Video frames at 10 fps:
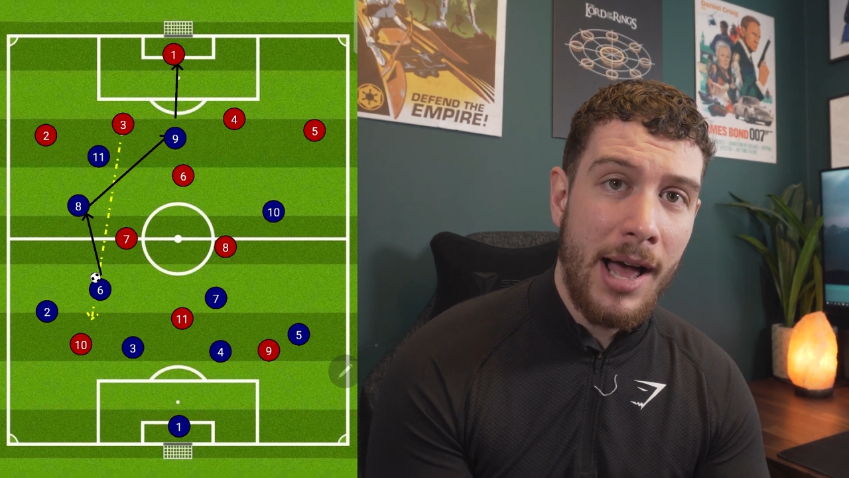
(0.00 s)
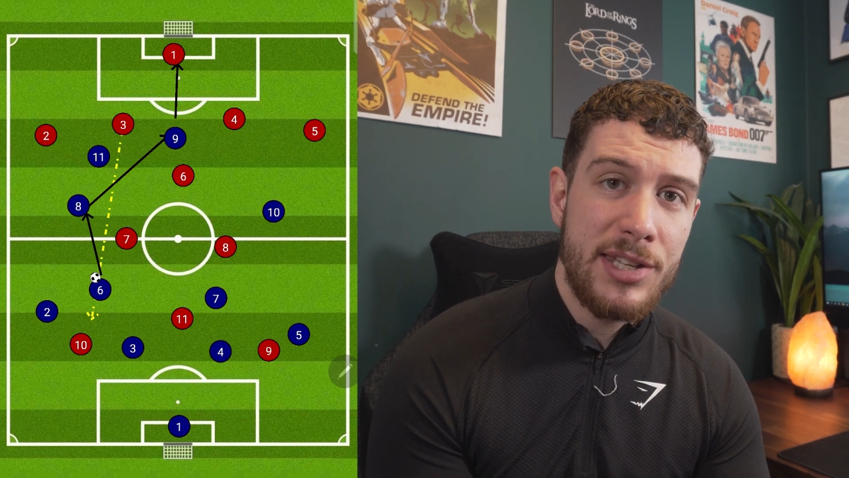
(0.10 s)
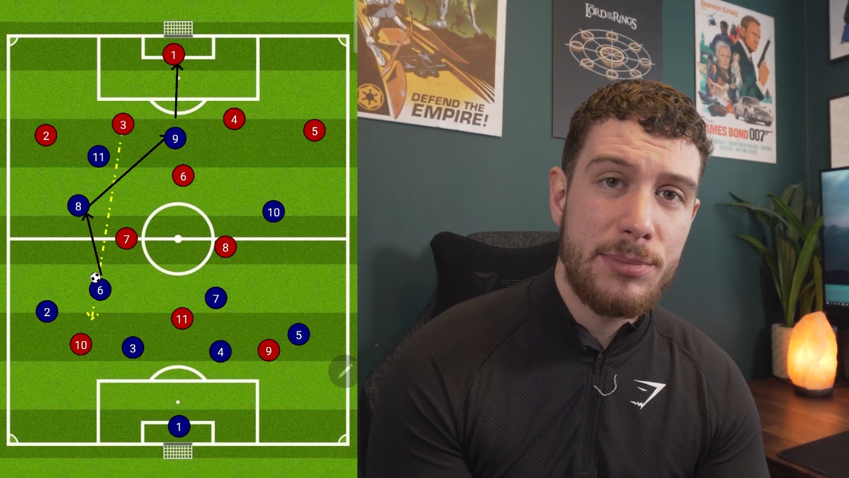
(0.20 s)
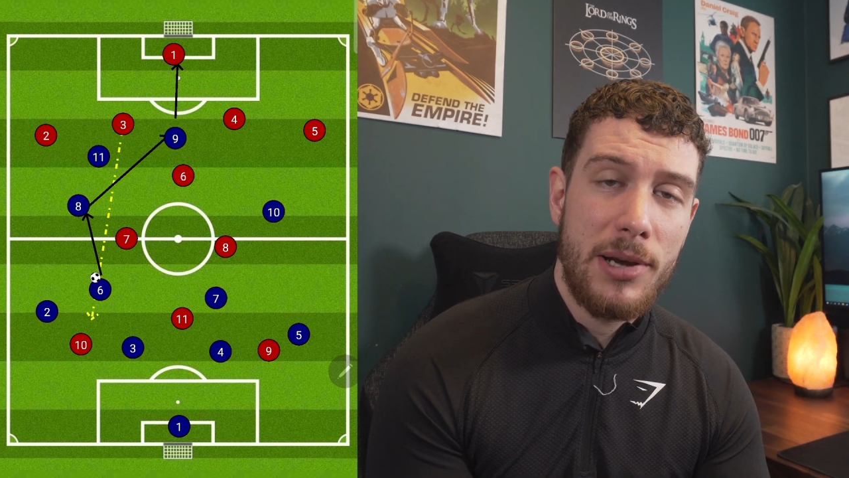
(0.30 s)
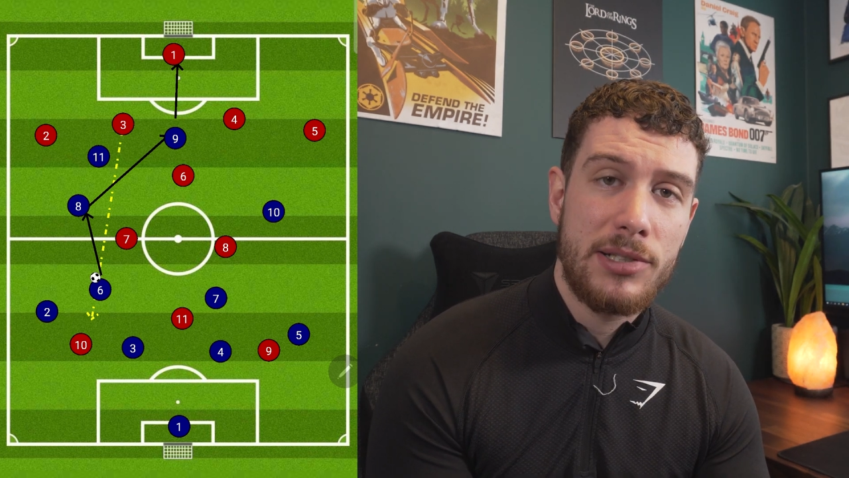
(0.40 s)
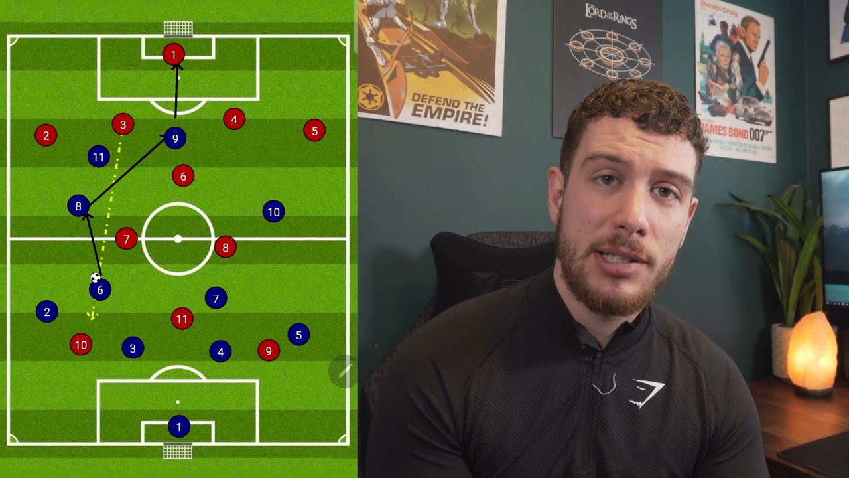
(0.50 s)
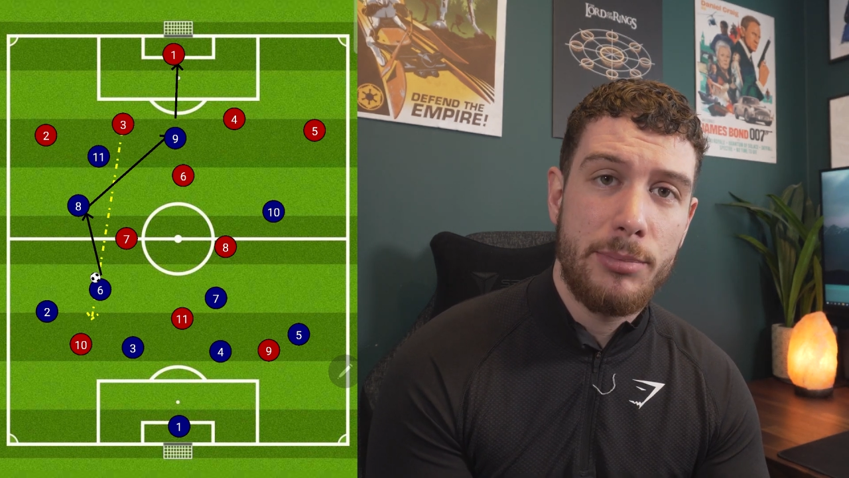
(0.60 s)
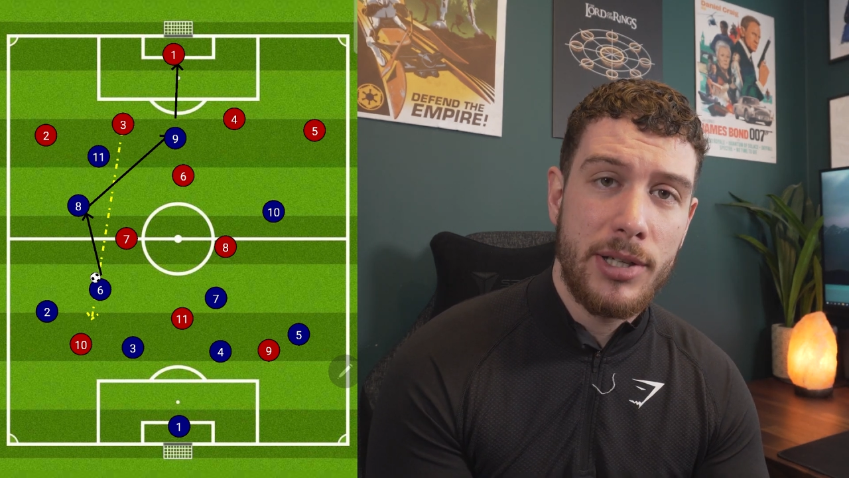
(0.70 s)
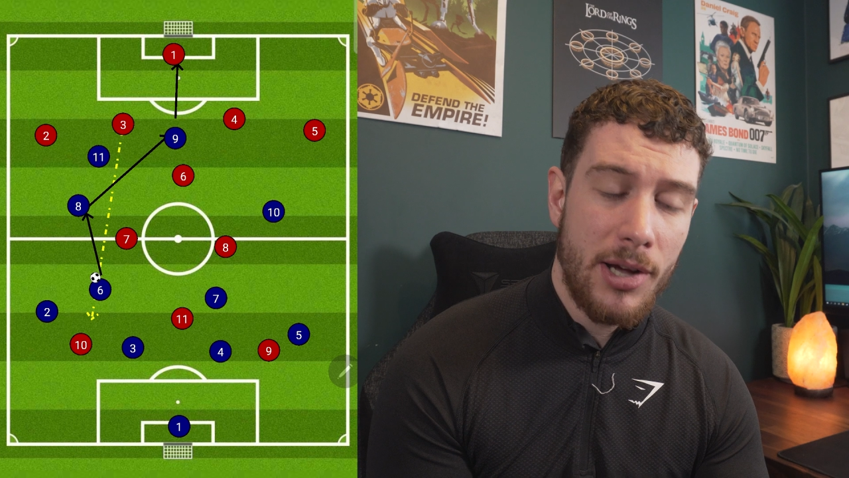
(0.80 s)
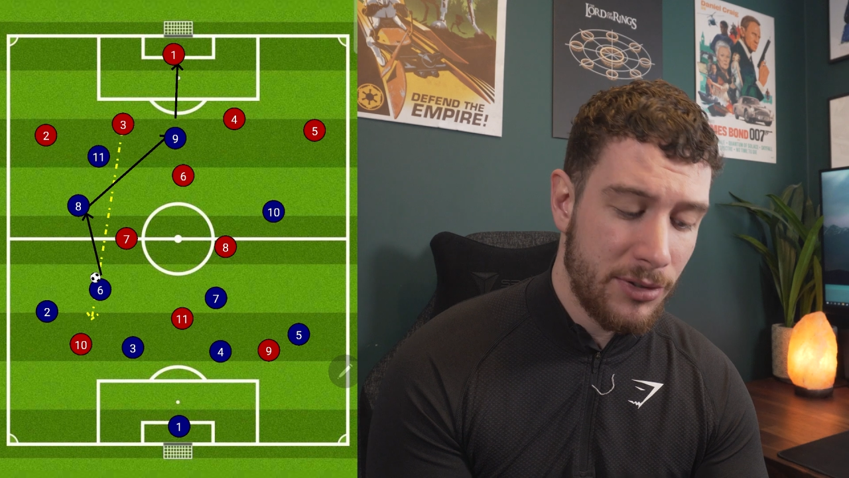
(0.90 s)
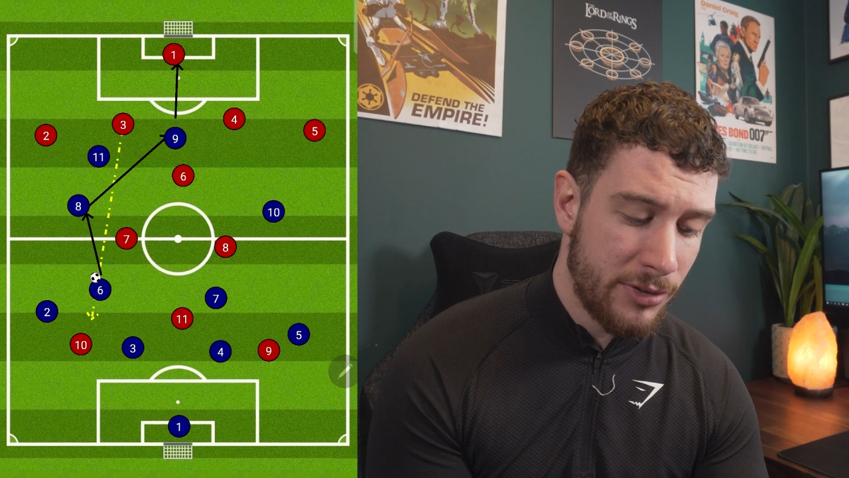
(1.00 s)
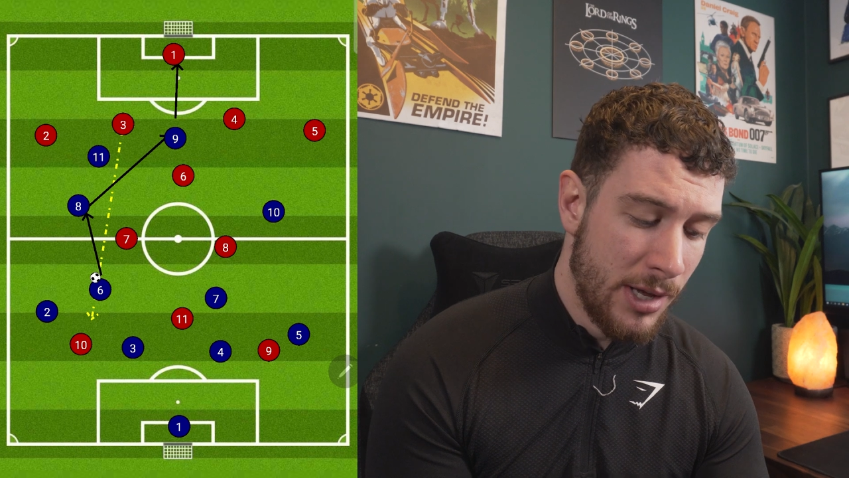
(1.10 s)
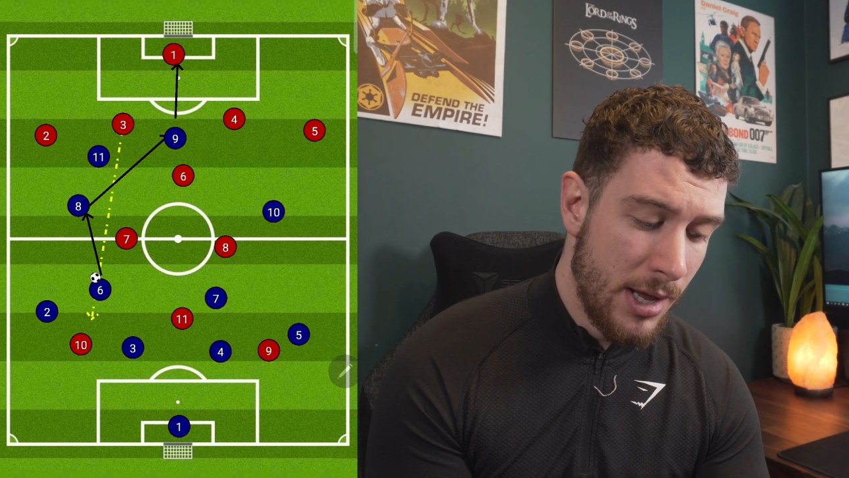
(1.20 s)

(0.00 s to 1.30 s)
at, especially because